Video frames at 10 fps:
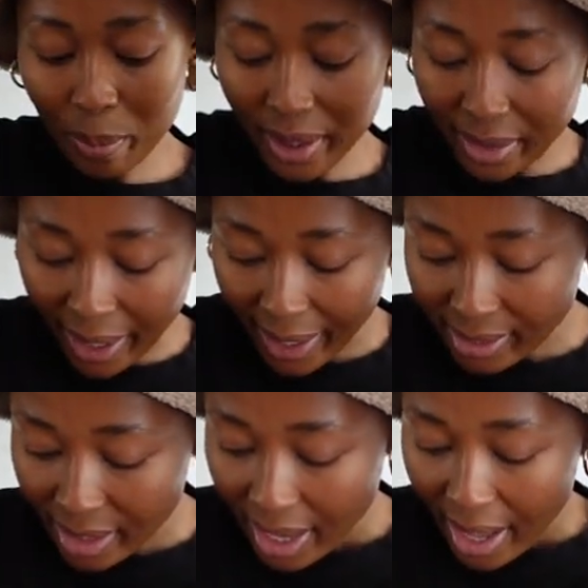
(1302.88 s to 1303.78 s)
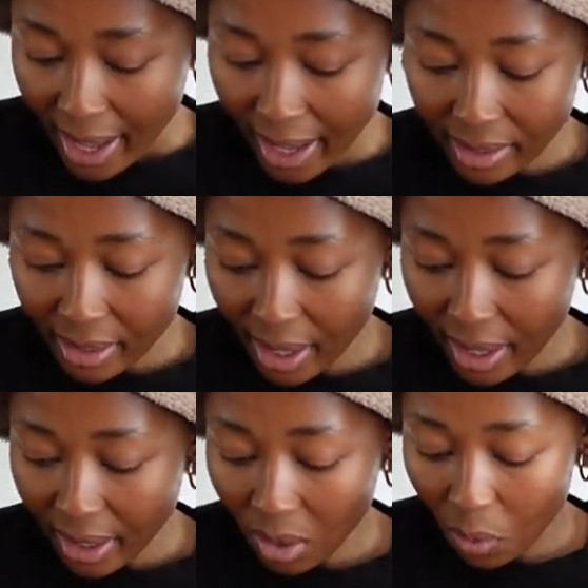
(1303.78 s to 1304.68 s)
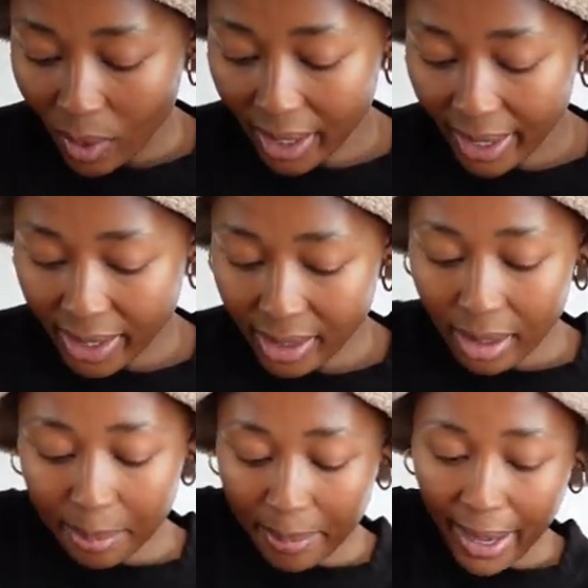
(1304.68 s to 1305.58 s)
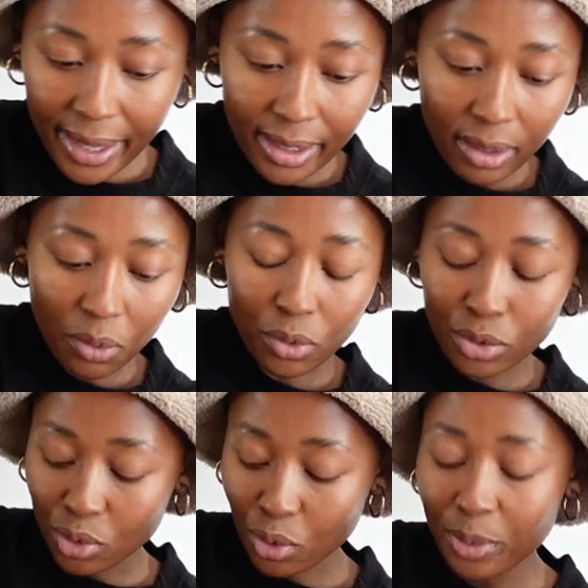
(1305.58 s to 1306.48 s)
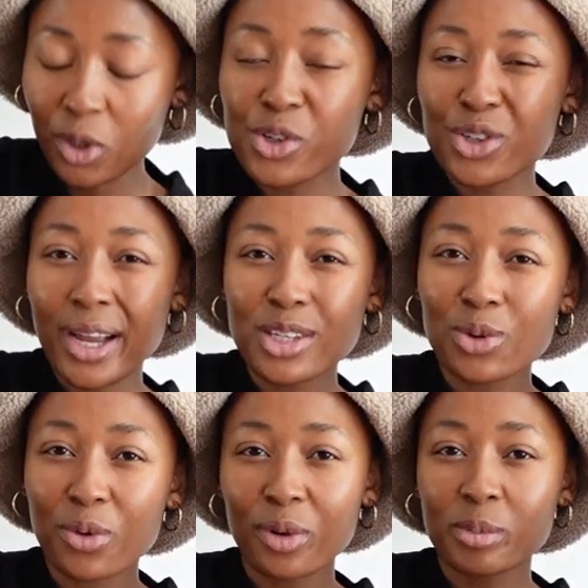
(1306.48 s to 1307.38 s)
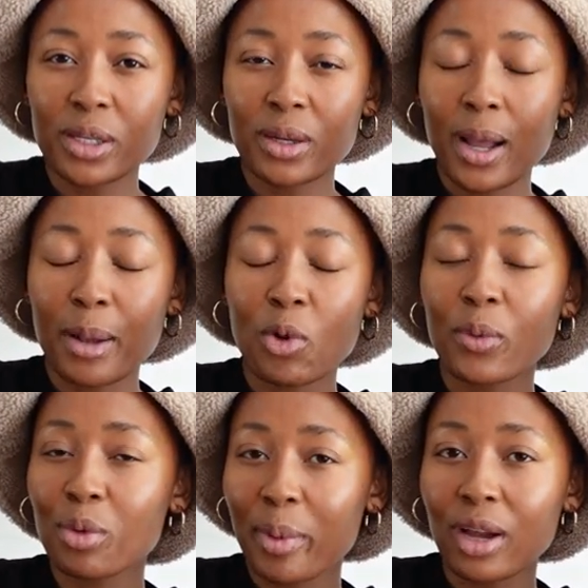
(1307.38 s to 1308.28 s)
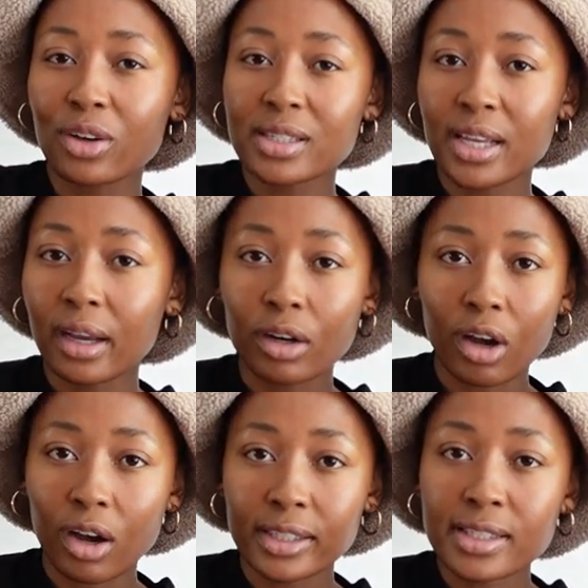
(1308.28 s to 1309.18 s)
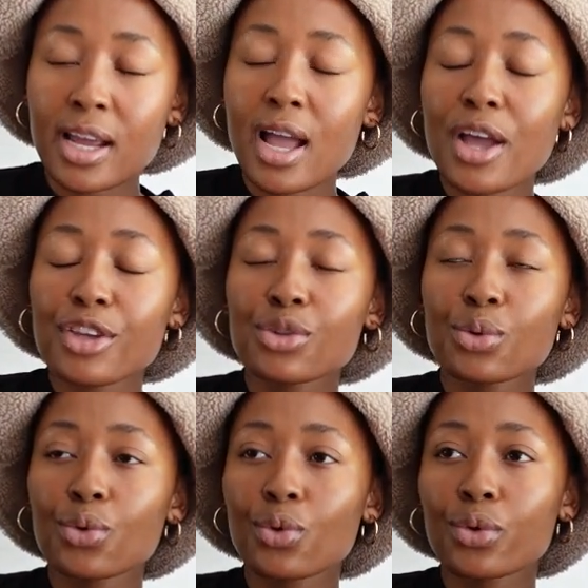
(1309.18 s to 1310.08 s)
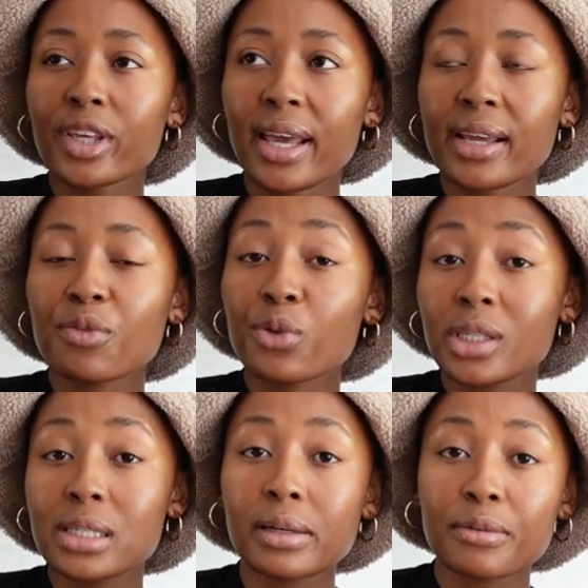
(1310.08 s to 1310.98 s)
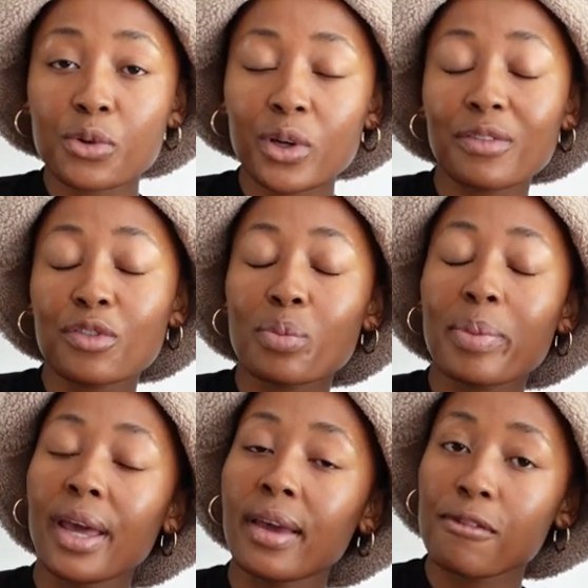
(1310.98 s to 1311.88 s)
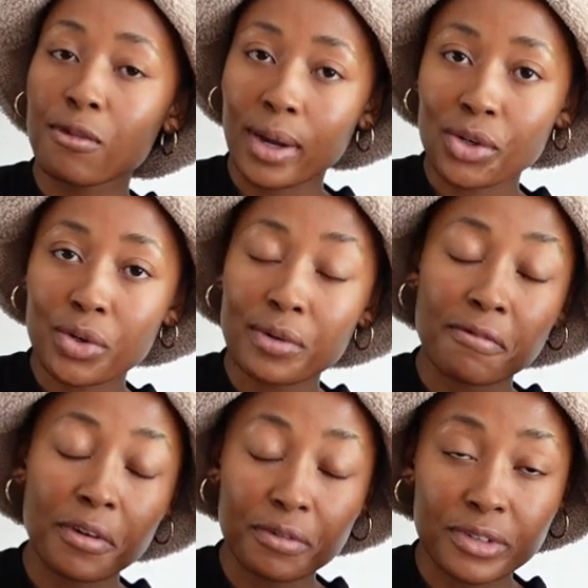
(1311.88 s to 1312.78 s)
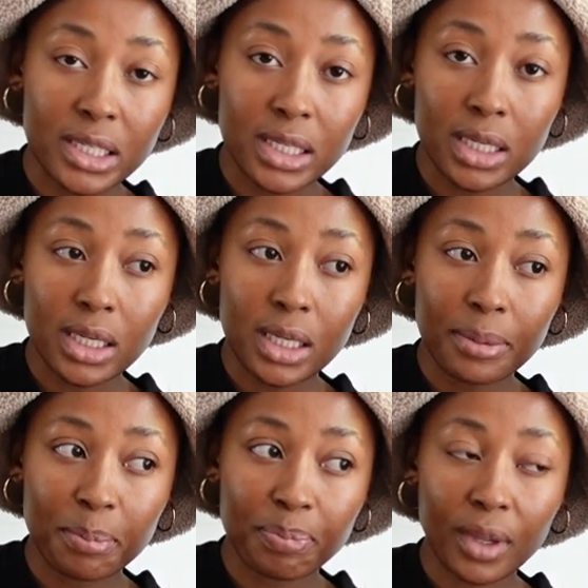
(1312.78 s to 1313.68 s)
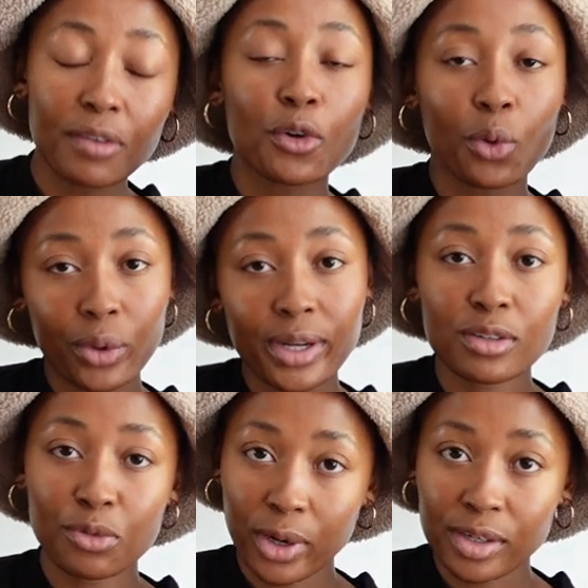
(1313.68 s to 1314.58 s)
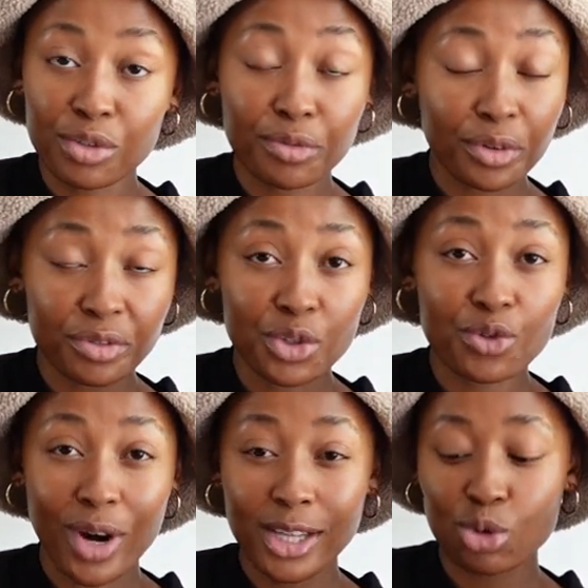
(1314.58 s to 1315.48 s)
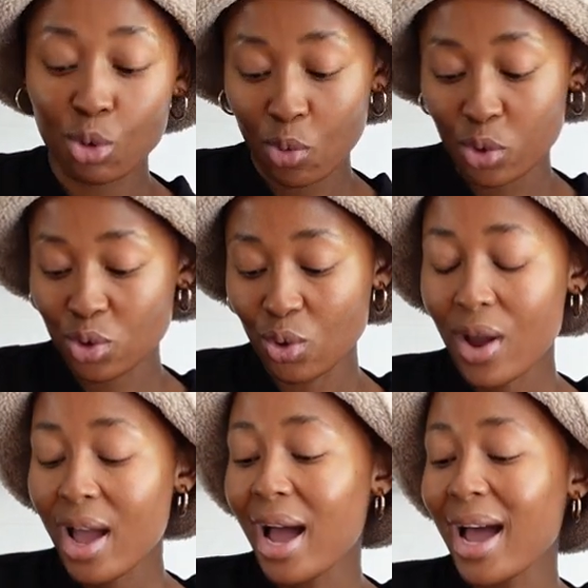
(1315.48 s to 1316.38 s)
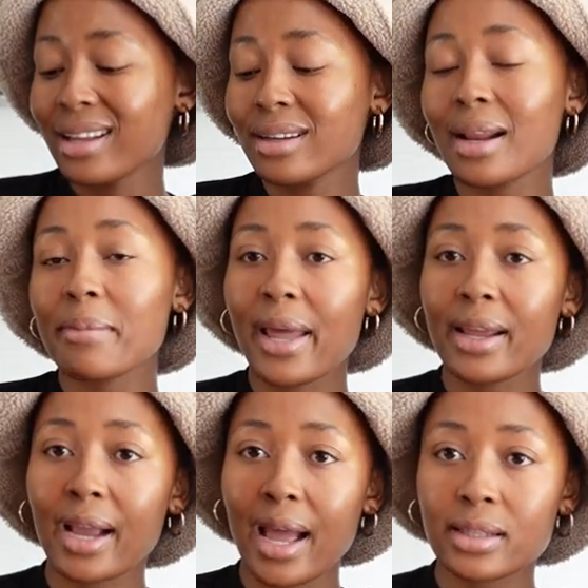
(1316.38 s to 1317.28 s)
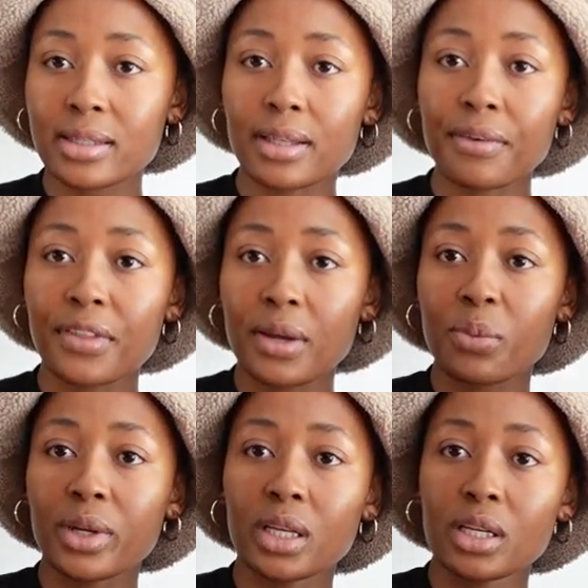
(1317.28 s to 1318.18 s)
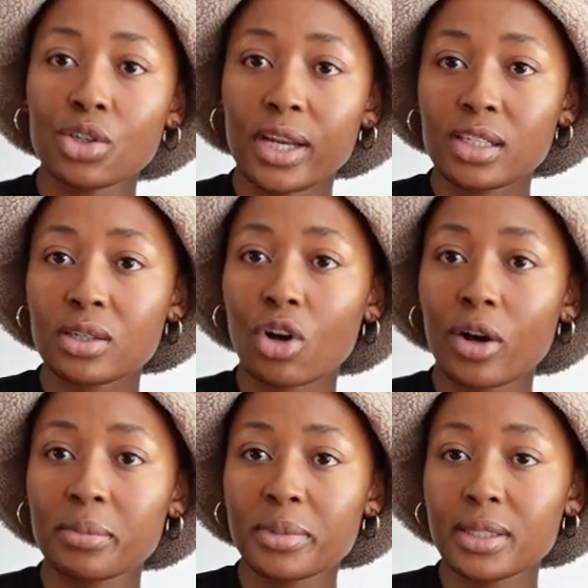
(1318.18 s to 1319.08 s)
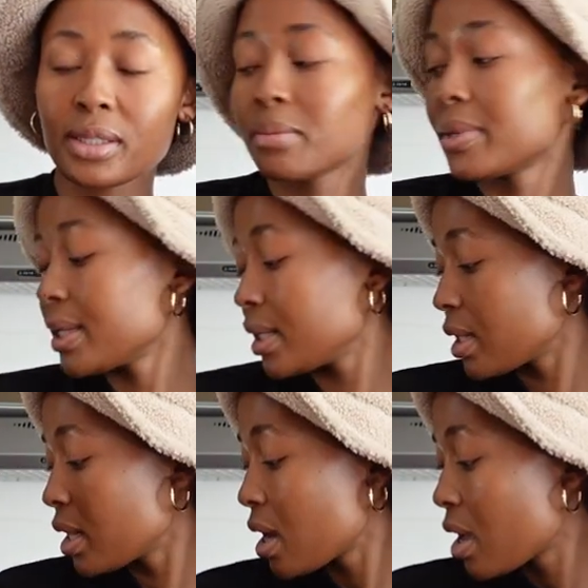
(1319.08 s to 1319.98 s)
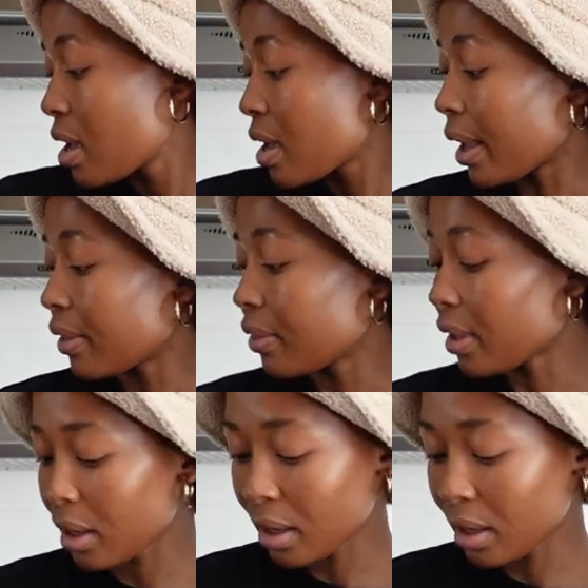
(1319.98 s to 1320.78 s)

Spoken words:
open that. And then what I ended up buying also, because you guys know from when you're buying on Takealot, you get free delivery if you pay 450, if your order is 450 rands or more. So I ended up adding other stuff that we need. So I just got Mr. Min, and then